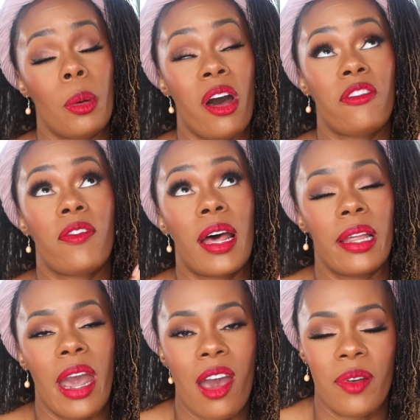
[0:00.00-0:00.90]
about
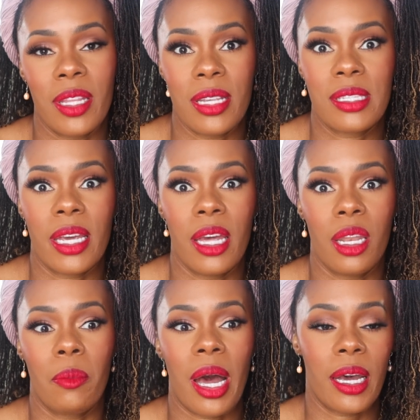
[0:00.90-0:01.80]
finally having this
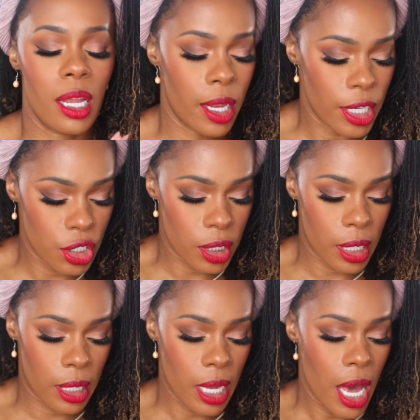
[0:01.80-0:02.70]
in my
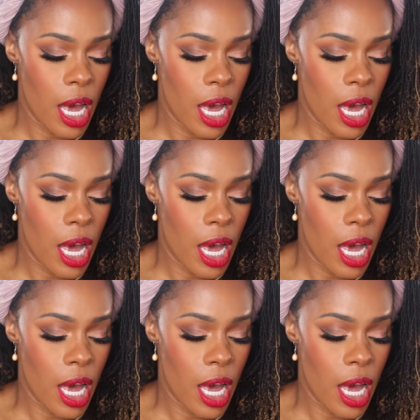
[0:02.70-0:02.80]
collection,